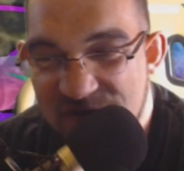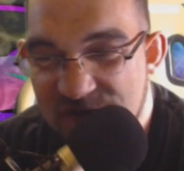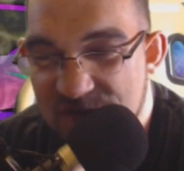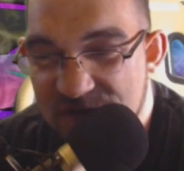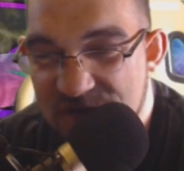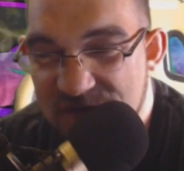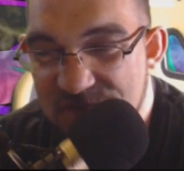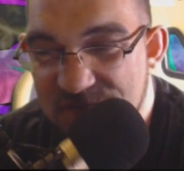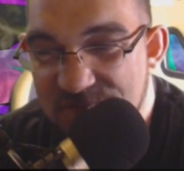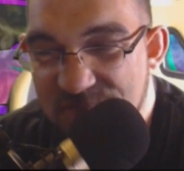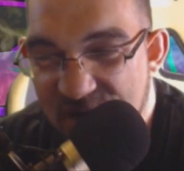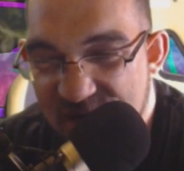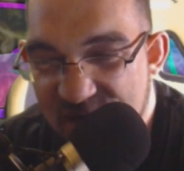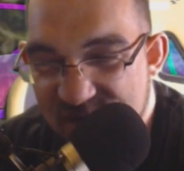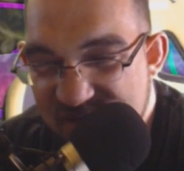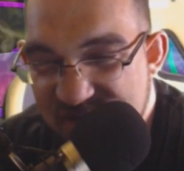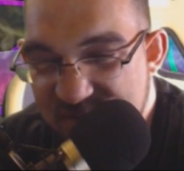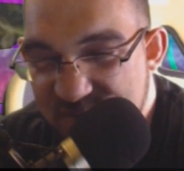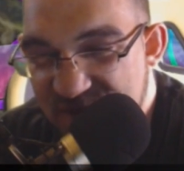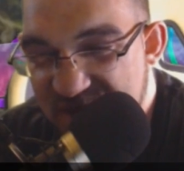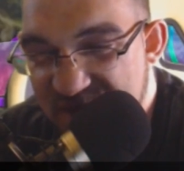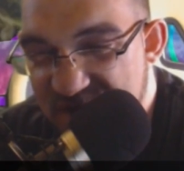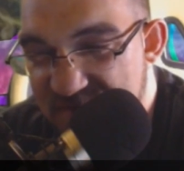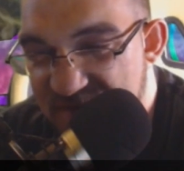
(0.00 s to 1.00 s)
you could
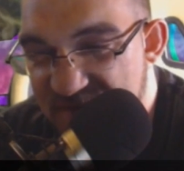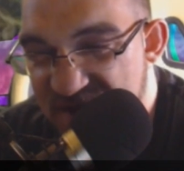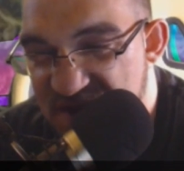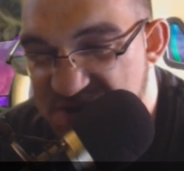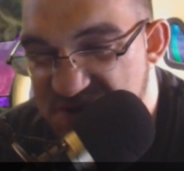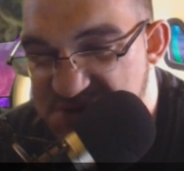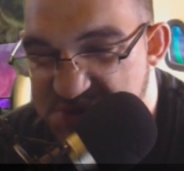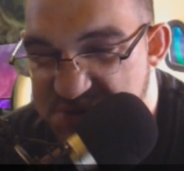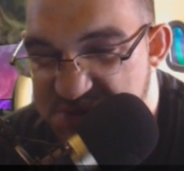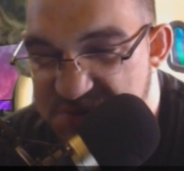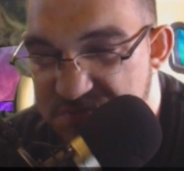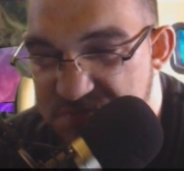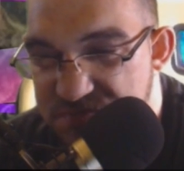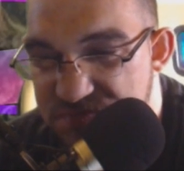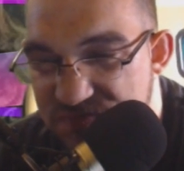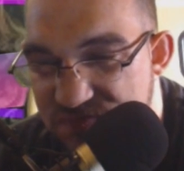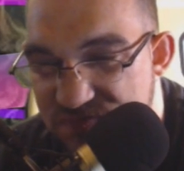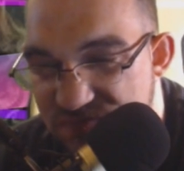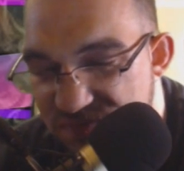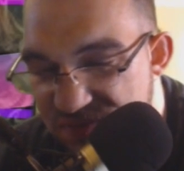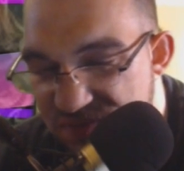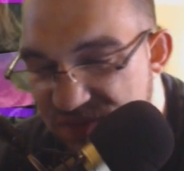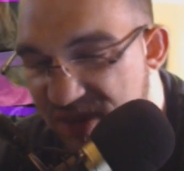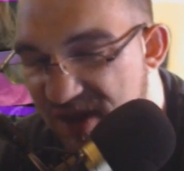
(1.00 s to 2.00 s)
possibly imagine
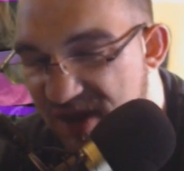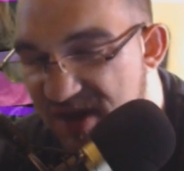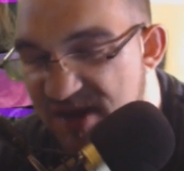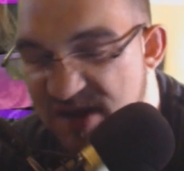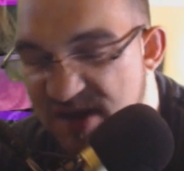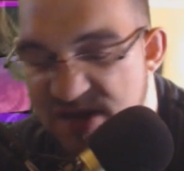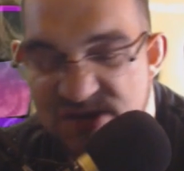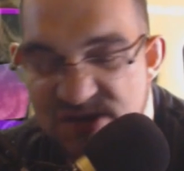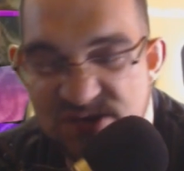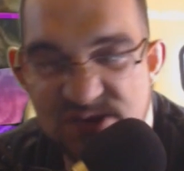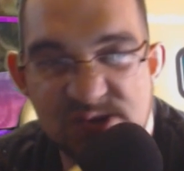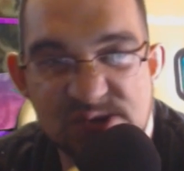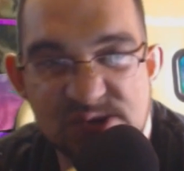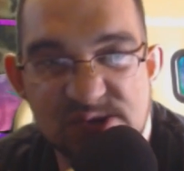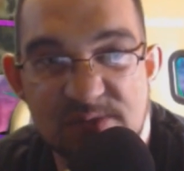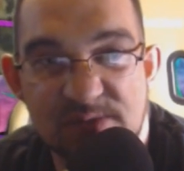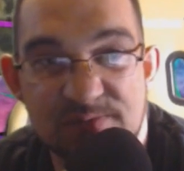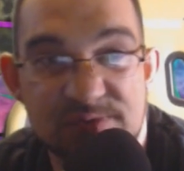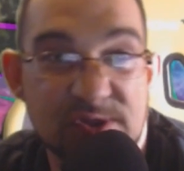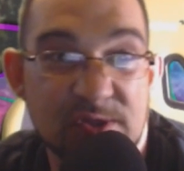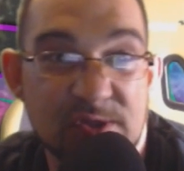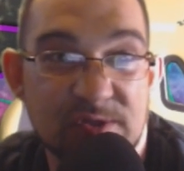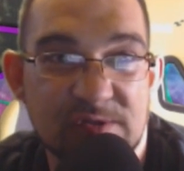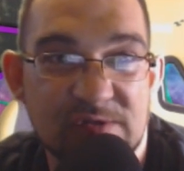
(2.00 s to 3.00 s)
as a
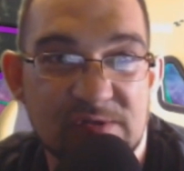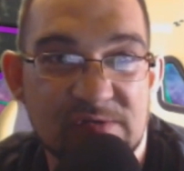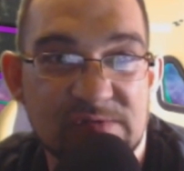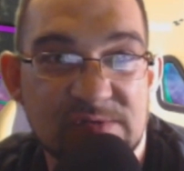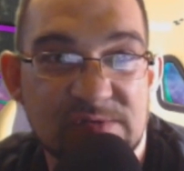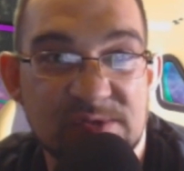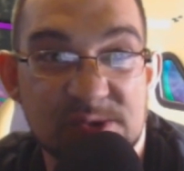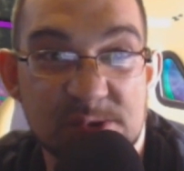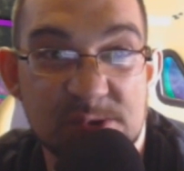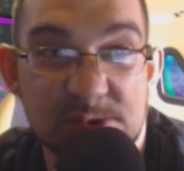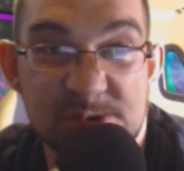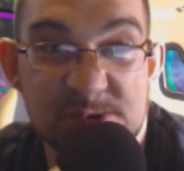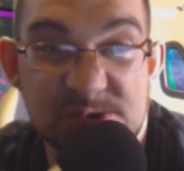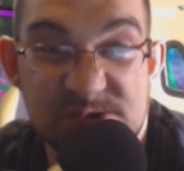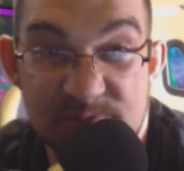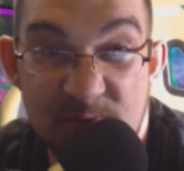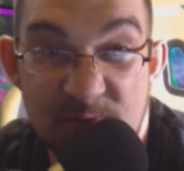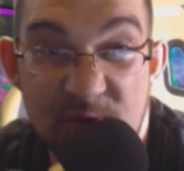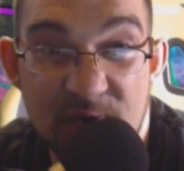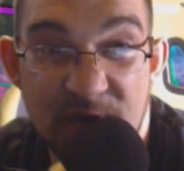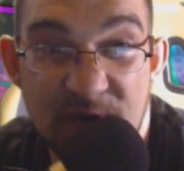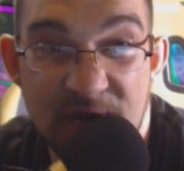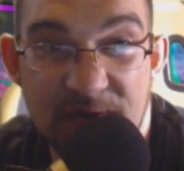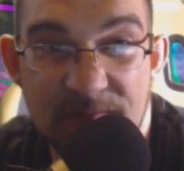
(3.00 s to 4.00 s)
substitute to
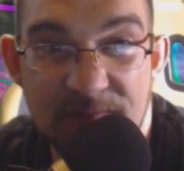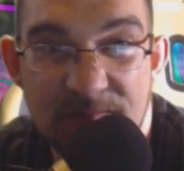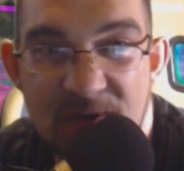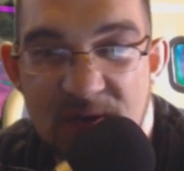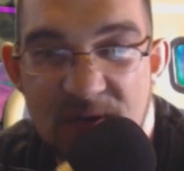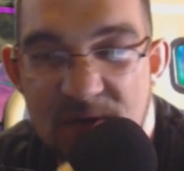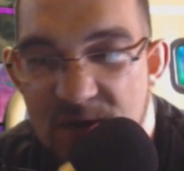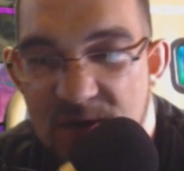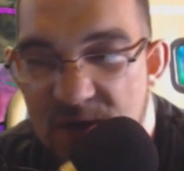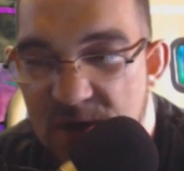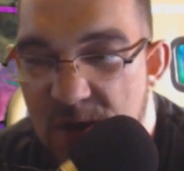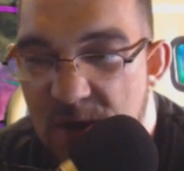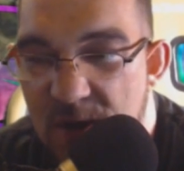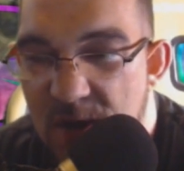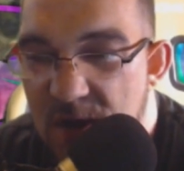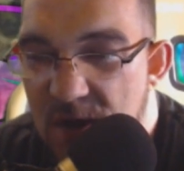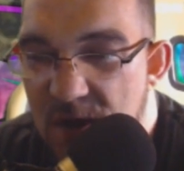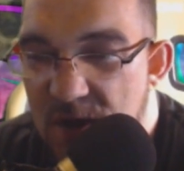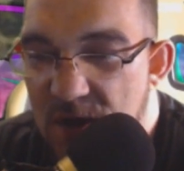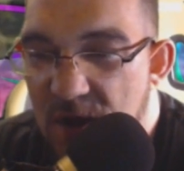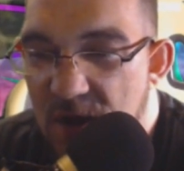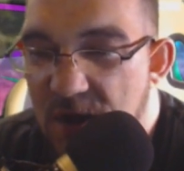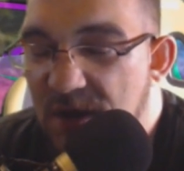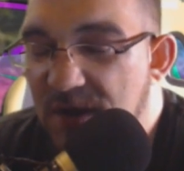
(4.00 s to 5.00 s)
smoking.
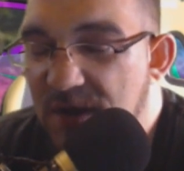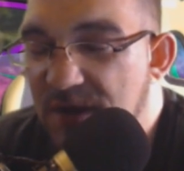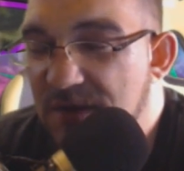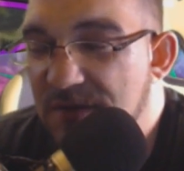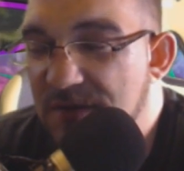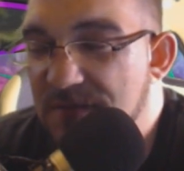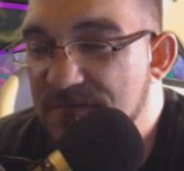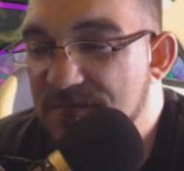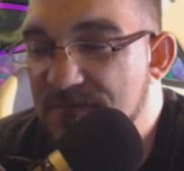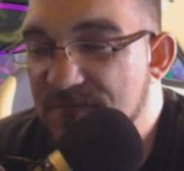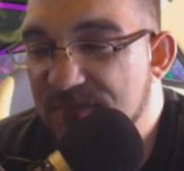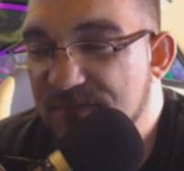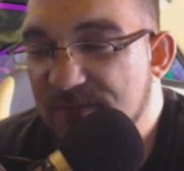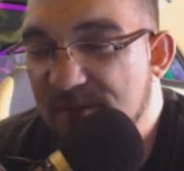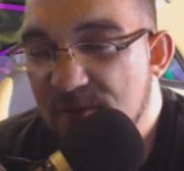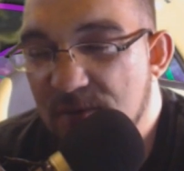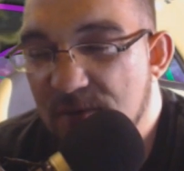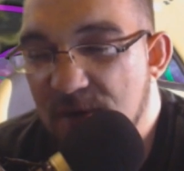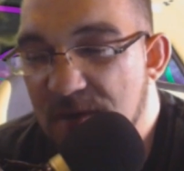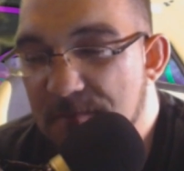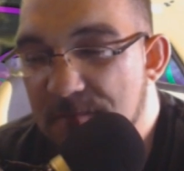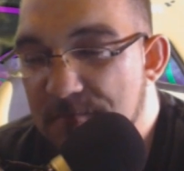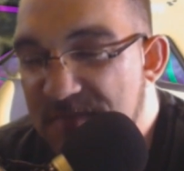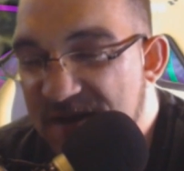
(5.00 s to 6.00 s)

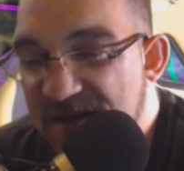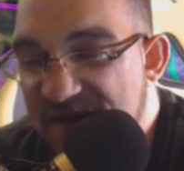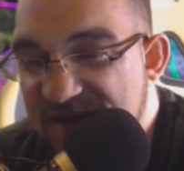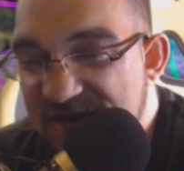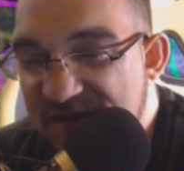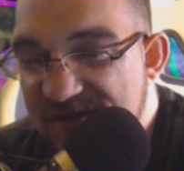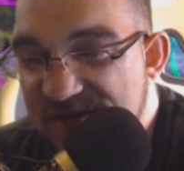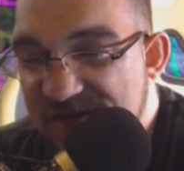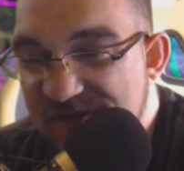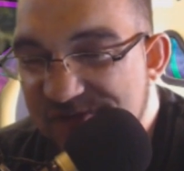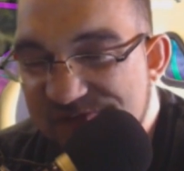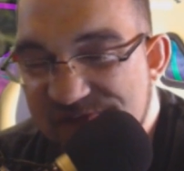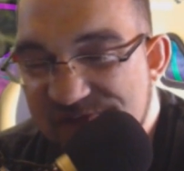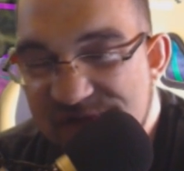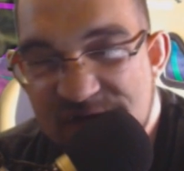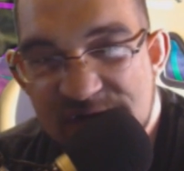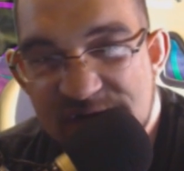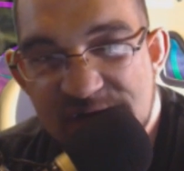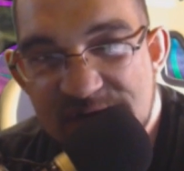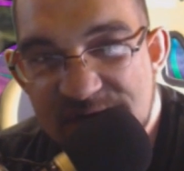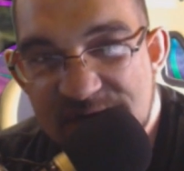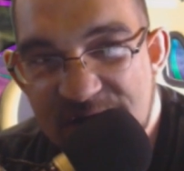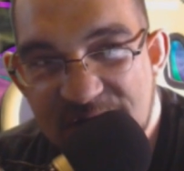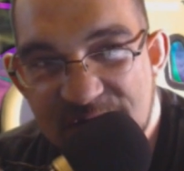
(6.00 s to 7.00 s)
There are many
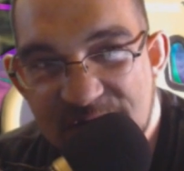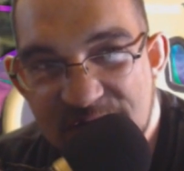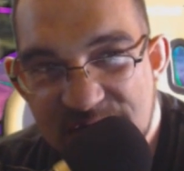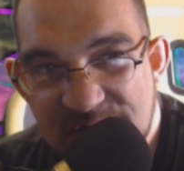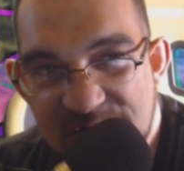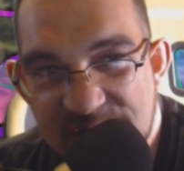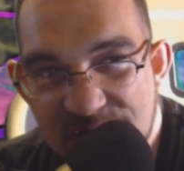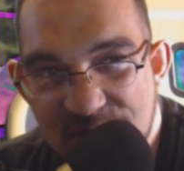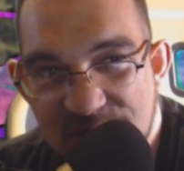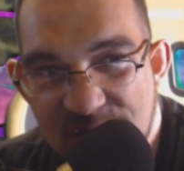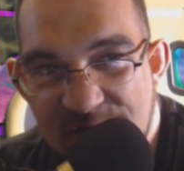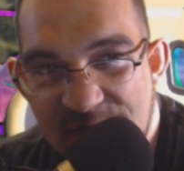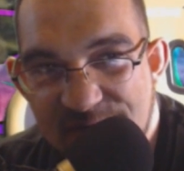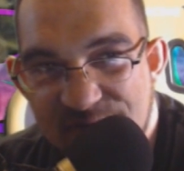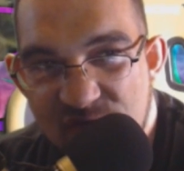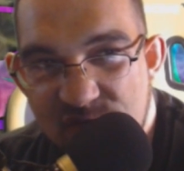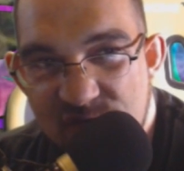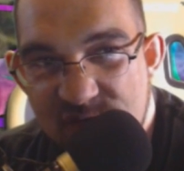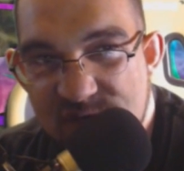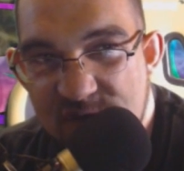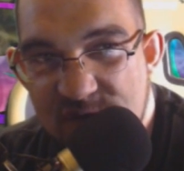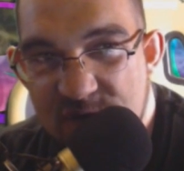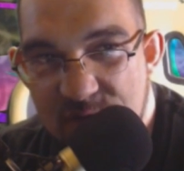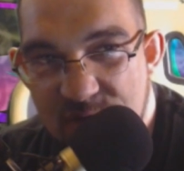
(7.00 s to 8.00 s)
different nicotine
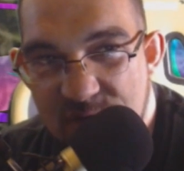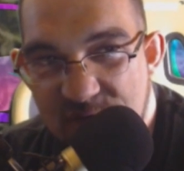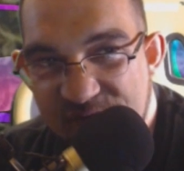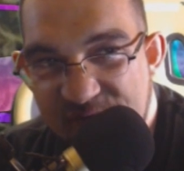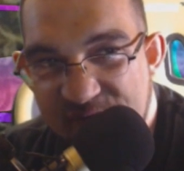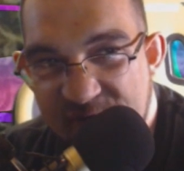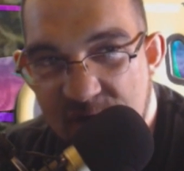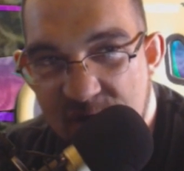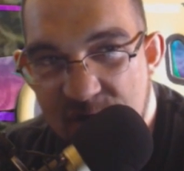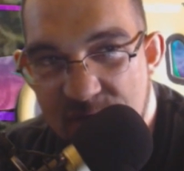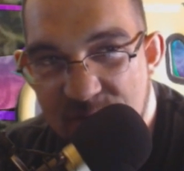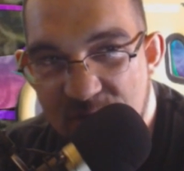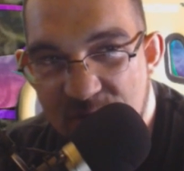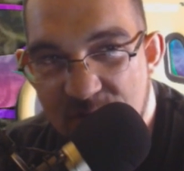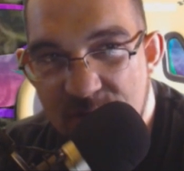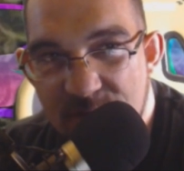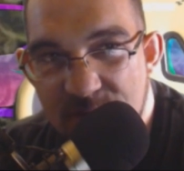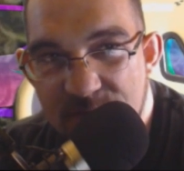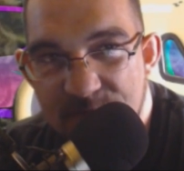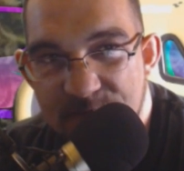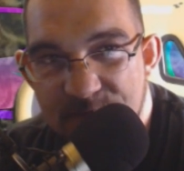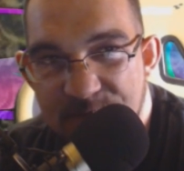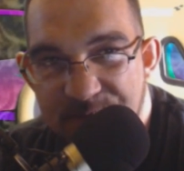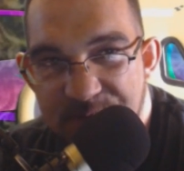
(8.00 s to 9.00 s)
levels that are
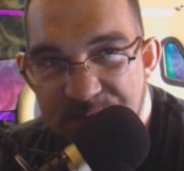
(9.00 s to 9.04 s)
available